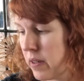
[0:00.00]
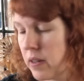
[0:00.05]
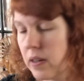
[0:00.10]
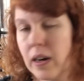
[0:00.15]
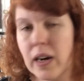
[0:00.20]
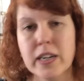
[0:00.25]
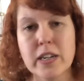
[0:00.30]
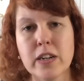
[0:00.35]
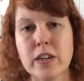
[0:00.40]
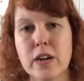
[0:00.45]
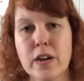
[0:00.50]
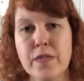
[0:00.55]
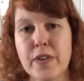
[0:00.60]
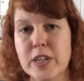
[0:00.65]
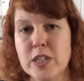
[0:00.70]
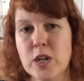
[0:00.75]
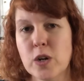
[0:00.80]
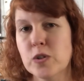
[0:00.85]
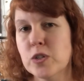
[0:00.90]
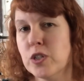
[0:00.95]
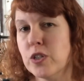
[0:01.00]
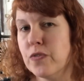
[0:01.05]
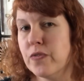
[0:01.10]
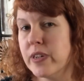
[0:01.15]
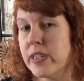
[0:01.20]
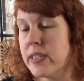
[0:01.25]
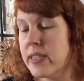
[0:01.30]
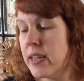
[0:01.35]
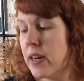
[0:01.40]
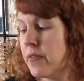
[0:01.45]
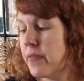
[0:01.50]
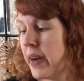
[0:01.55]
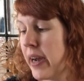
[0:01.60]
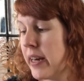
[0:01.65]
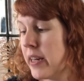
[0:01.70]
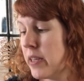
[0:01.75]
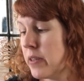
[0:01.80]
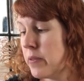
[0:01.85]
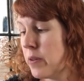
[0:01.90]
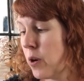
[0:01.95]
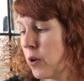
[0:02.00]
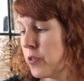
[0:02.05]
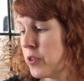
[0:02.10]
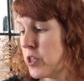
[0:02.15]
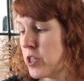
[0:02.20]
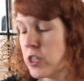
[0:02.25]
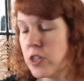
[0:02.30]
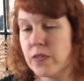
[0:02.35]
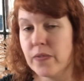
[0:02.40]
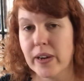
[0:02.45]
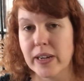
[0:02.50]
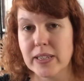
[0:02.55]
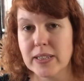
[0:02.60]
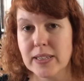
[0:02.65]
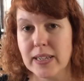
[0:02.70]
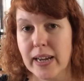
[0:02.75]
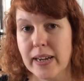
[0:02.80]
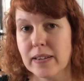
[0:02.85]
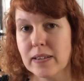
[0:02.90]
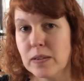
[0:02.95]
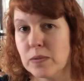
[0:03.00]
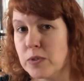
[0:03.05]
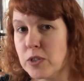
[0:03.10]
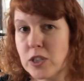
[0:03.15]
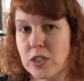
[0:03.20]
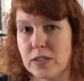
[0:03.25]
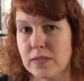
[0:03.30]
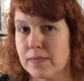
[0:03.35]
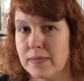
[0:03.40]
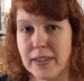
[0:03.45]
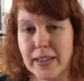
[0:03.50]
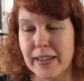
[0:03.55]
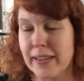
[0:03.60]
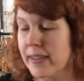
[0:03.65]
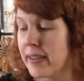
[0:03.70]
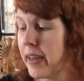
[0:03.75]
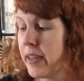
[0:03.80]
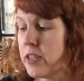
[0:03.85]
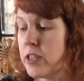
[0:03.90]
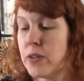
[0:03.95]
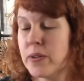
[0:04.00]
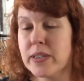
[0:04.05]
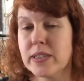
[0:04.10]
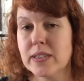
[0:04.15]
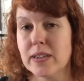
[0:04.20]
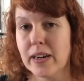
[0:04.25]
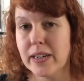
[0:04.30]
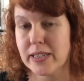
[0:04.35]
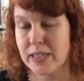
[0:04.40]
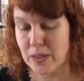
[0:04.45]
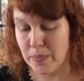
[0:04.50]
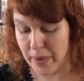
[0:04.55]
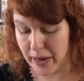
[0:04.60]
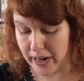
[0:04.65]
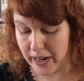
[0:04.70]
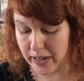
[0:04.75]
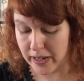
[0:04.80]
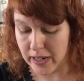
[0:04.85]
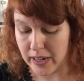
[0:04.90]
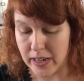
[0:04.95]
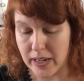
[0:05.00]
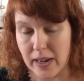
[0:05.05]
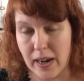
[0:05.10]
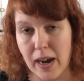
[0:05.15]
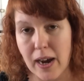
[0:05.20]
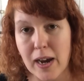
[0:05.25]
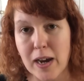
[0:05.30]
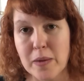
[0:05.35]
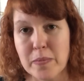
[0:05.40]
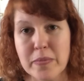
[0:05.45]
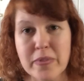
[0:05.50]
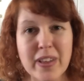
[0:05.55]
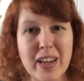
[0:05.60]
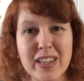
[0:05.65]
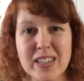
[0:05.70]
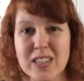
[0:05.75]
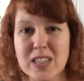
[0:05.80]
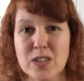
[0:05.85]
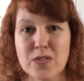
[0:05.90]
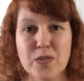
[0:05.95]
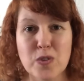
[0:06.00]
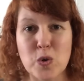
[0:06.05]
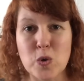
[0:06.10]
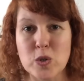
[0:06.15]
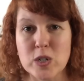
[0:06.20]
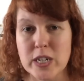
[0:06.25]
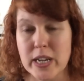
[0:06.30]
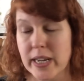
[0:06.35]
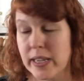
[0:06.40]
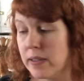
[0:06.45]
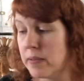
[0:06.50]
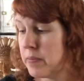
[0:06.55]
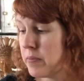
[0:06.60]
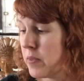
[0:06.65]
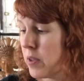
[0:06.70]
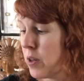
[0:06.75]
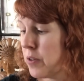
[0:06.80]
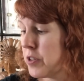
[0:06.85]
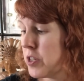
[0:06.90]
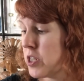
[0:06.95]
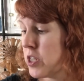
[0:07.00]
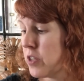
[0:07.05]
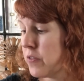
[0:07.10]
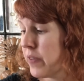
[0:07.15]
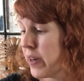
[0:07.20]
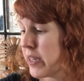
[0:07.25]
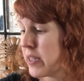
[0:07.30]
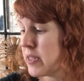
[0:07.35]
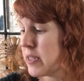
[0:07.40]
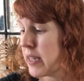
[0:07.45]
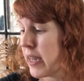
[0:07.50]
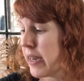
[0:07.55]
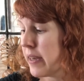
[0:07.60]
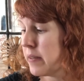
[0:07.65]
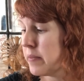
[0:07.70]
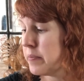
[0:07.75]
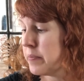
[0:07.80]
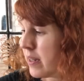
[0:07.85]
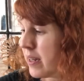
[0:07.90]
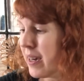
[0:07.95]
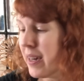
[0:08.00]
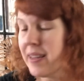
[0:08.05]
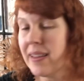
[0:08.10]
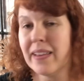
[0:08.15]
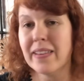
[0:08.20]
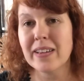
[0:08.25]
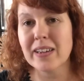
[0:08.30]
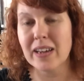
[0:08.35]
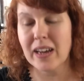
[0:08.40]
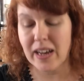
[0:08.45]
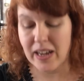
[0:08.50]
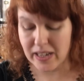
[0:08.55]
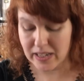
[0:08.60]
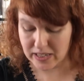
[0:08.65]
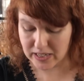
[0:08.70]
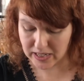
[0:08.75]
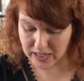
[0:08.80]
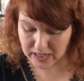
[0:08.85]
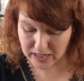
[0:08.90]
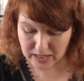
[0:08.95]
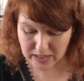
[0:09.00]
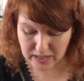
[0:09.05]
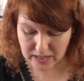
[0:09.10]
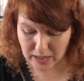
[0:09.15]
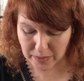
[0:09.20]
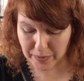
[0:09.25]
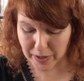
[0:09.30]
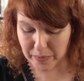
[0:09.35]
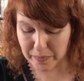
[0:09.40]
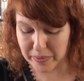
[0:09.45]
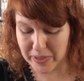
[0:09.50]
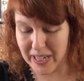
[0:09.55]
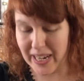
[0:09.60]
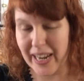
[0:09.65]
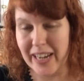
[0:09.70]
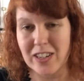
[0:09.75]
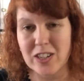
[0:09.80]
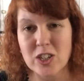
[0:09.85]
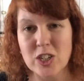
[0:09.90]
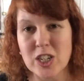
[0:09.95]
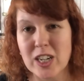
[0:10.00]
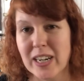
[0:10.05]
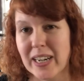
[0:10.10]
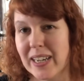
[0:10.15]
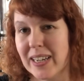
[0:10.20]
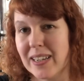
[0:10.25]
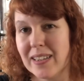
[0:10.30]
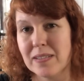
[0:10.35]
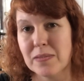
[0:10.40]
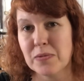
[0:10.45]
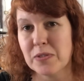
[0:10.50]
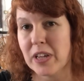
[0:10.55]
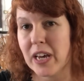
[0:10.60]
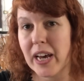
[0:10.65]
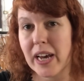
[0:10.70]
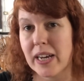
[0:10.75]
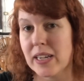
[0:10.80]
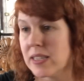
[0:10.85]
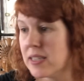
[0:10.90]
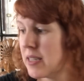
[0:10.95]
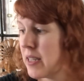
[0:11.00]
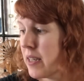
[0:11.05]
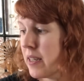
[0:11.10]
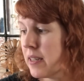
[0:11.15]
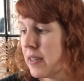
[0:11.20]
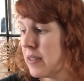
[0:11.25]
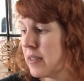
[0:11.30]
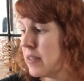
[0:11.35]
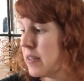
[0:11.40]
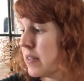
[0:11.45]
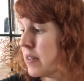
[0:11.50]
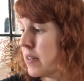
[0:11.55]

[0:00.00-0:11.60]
I don't know if I told you the resale value on the duvet set. I was getting too excited about it. 30 to 40 on the duvet set. And then the curtains, I mean, potentially 30,